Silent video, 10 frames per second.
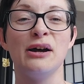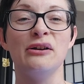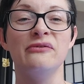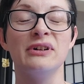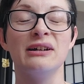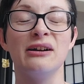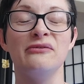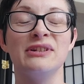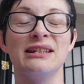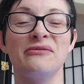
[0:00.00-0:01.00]
over,
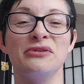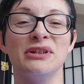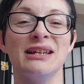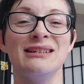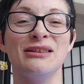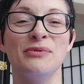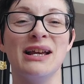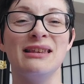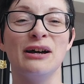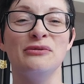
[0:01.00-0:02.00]
over several years, in the
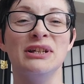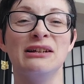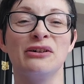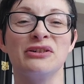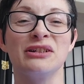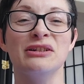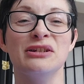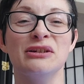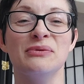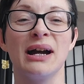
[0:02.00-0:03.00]
way that only God can
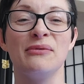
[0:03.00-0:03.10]
do,